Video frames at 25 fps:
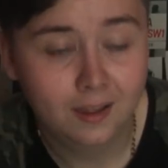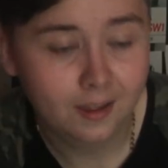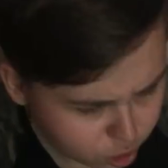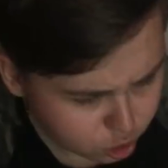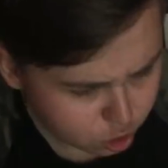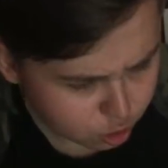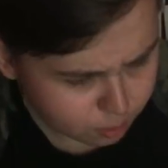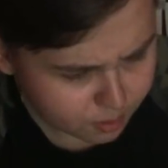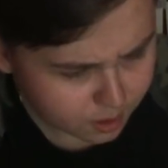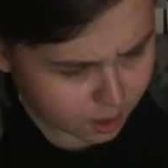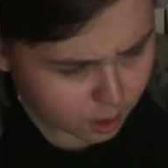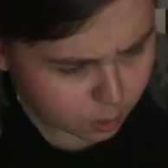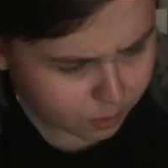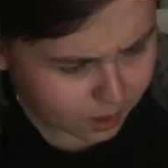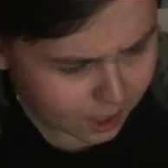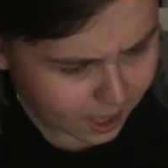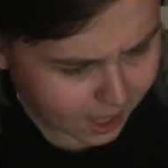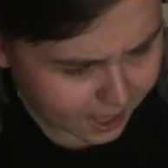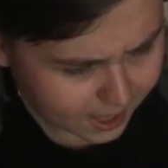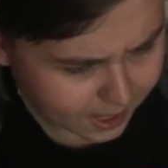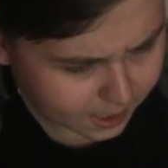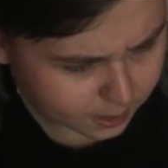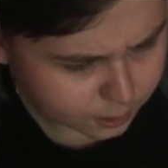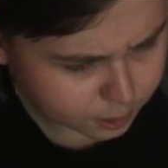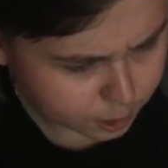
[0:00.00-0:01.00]
Will you be
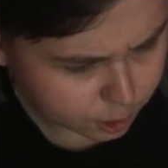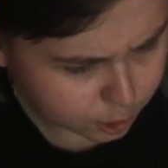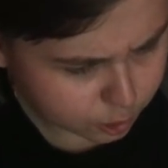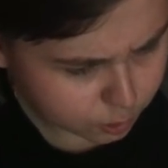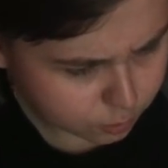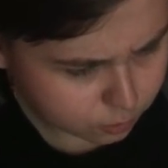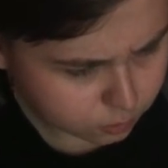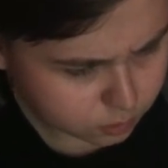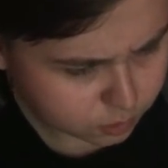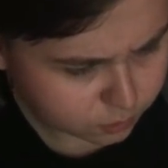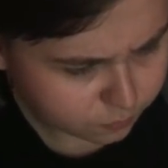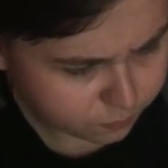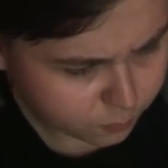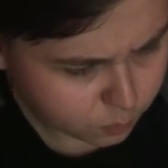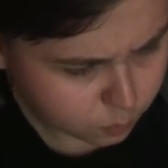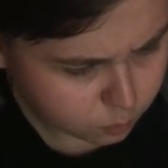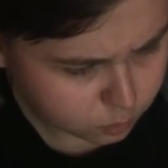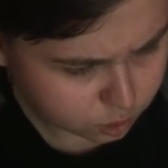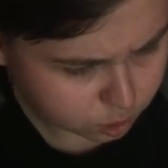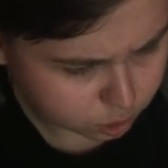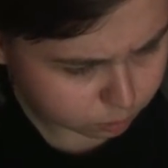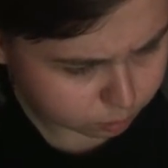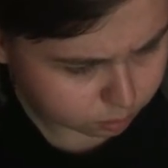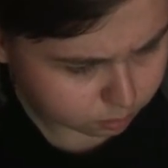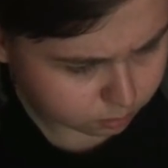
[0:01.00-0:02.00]
okay to use
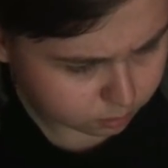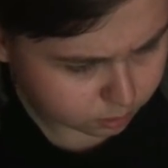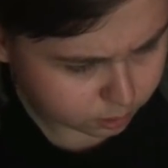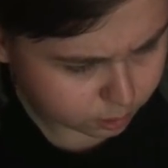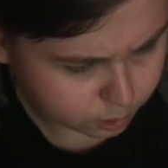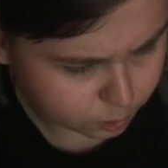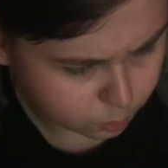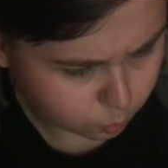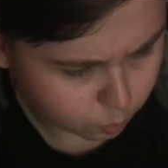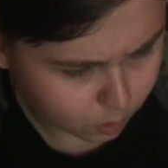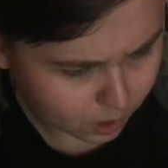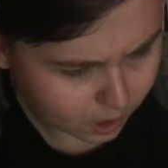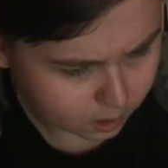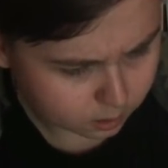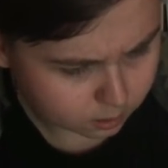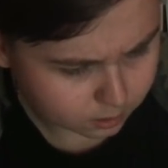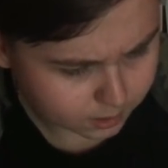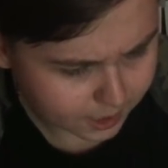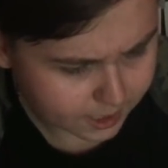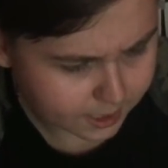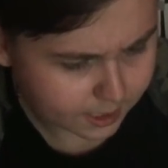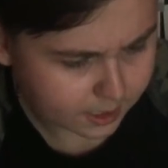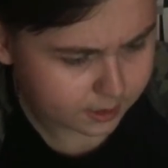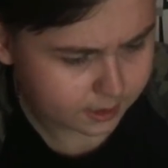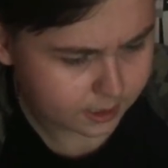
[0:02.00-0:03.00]
food supplements while
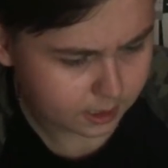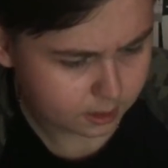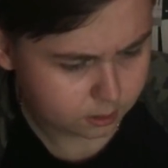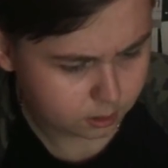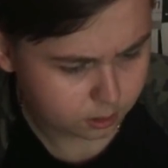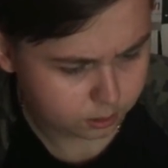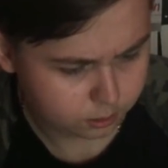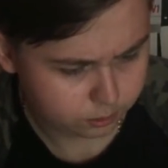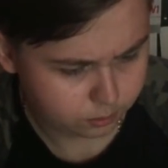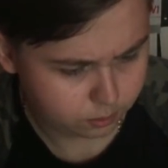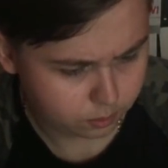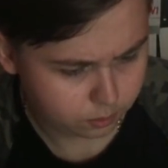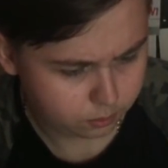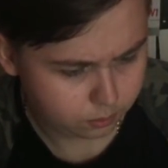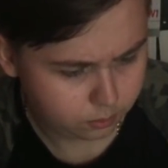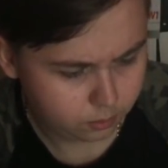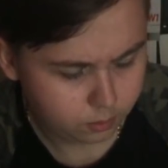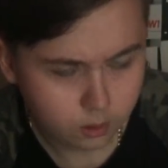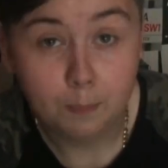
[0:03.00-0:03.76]
taking testosterone?